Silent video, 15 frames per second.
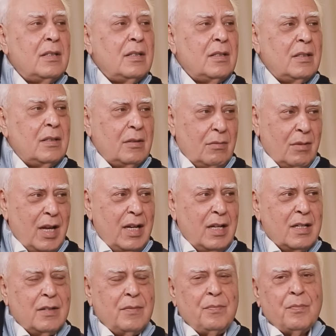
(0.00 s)
Yes.
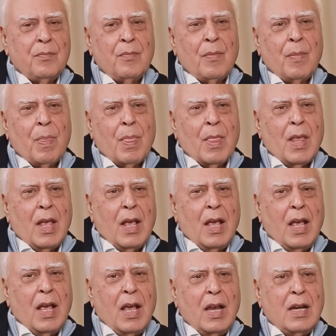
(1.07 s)
Right?
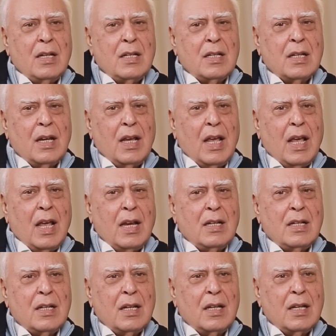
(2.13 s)
And
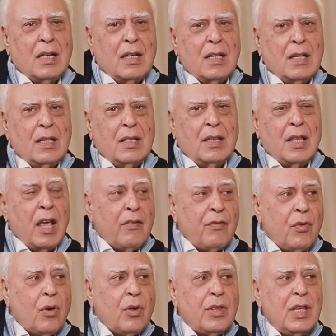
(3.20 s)

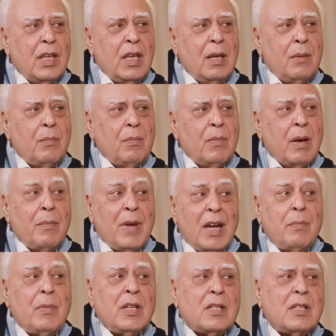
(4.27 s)
therefore the
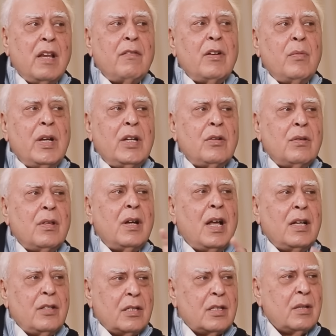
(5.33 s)
amendments never went to the
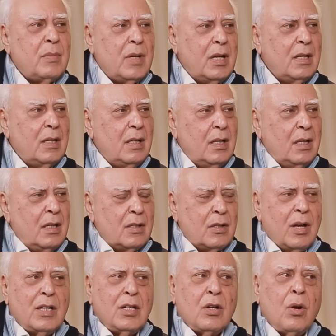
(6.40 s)
Rajya Sabha. Yes.
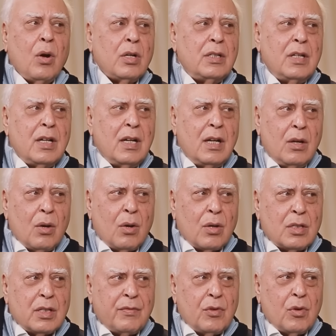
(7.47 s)
So under ordinary
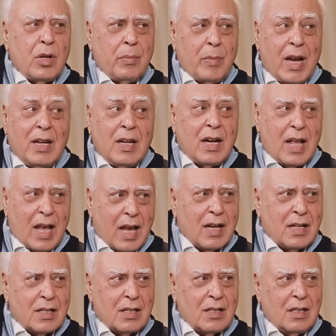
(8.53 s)
laws, if you amend an
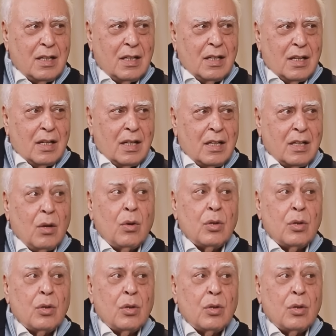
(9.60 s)
act, it